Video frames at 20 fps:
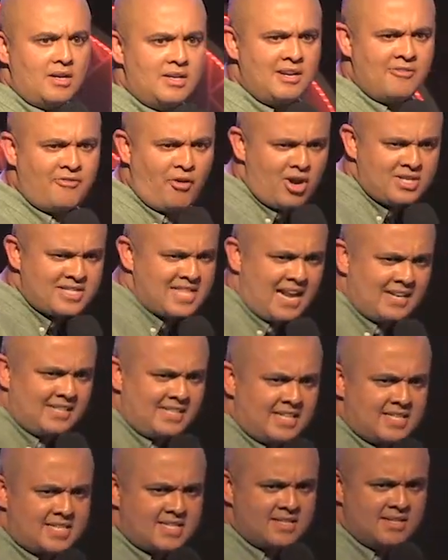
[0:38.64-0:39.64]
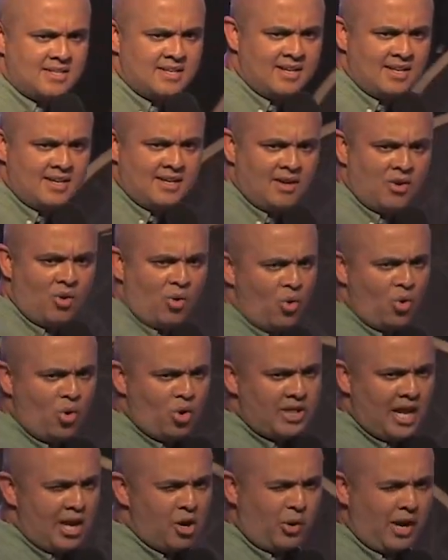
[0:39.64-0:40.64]
divorced aunties.
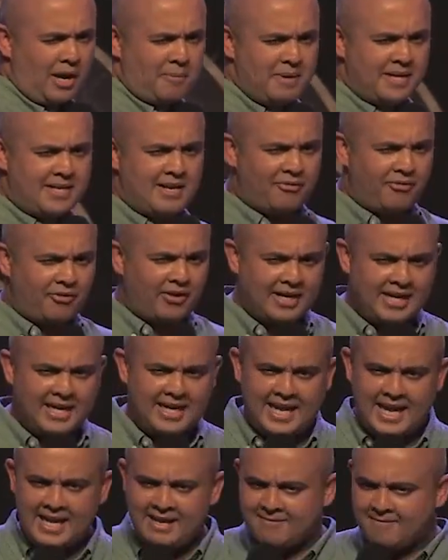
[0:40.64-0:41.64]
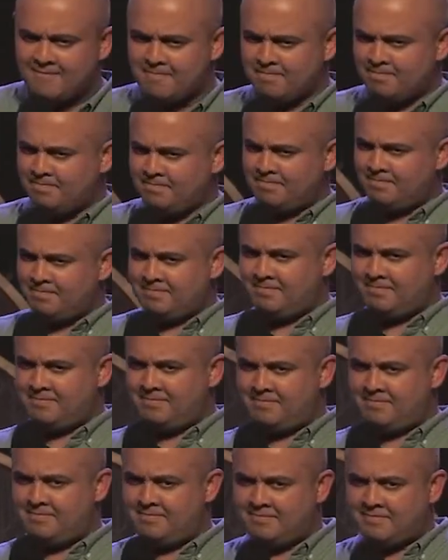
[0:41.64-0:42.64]
Ooh, they look at me differently.
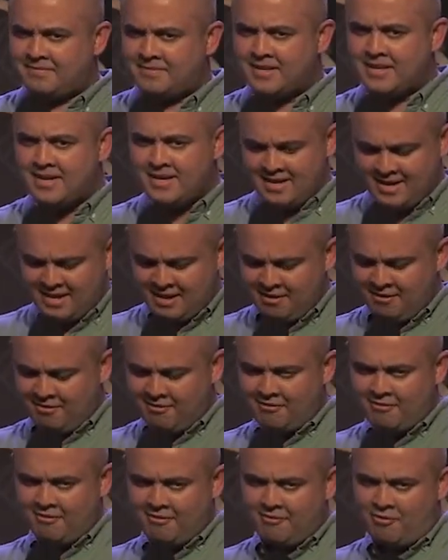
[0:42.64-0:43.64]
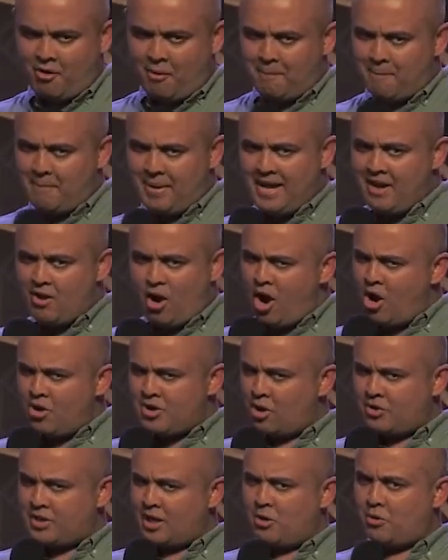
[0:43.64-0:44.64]
Eh? For me, oh
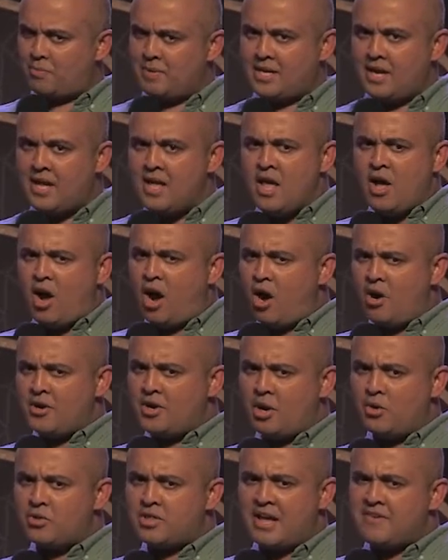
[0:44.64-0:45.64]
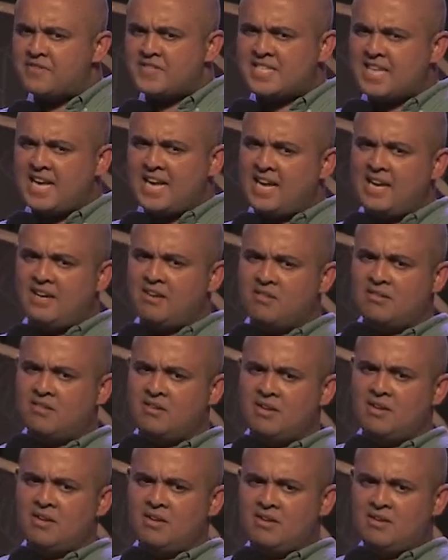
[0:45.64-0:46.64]
no, they look at me. Oh no, they've
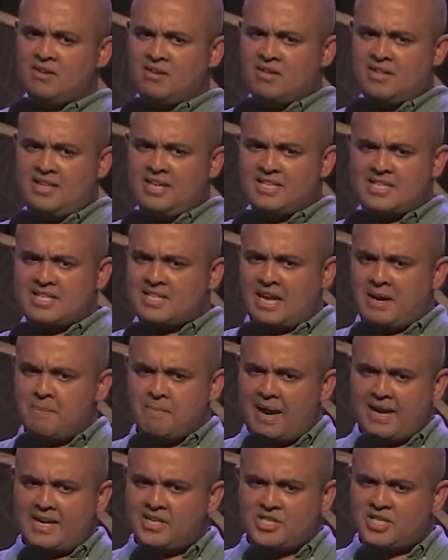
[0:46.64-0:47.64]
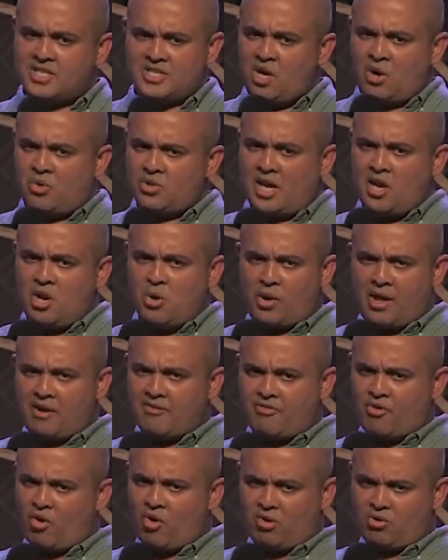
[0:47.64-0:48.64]
seen these thin manichis. Now they're
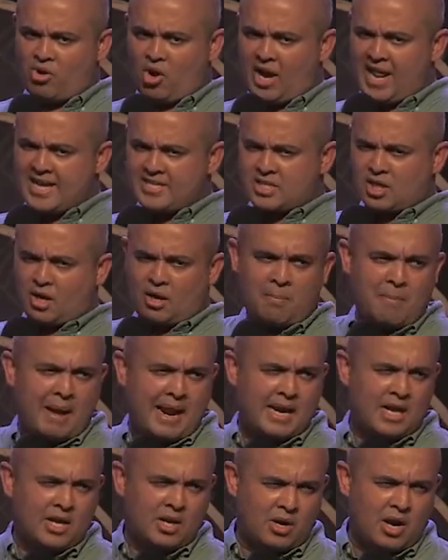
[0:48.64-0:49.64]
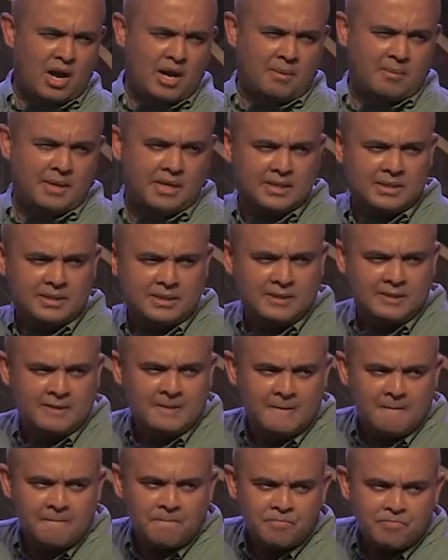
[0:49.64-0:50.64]
looking for cholesterol manna. You know what I mean?
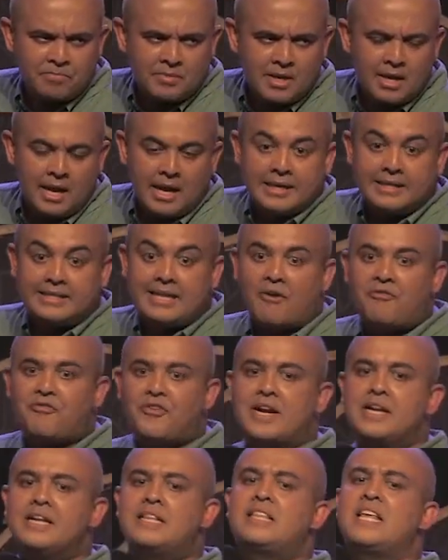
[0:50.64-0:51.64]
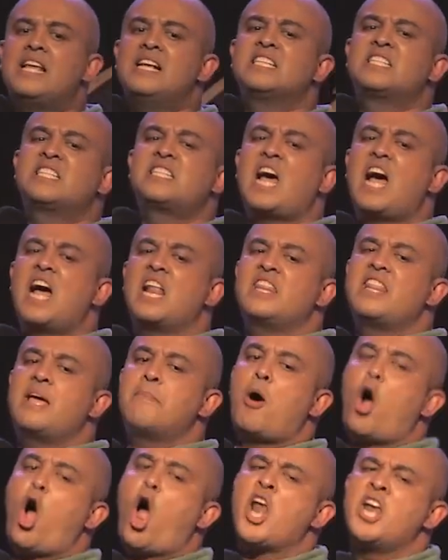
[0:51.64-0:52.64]
Different things turn
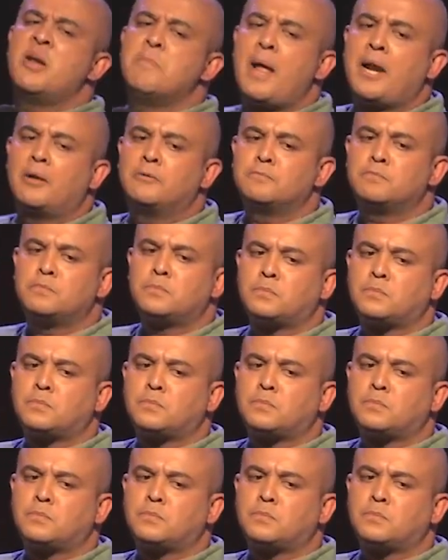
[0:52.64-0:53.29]
them on, man.